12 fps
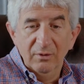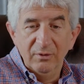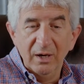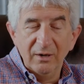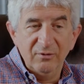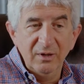
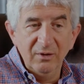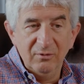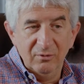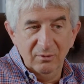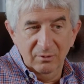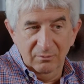there are
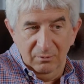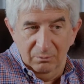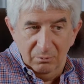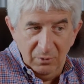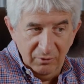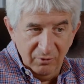things,
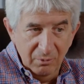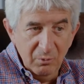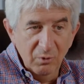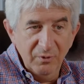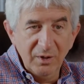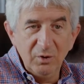let's say,
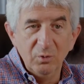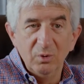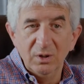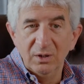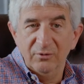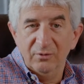moving
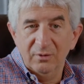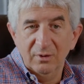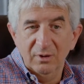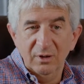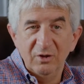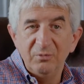towards
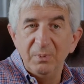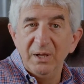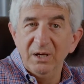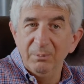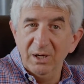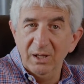
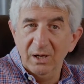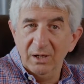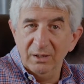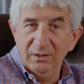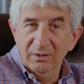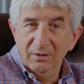explainable
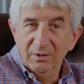AI.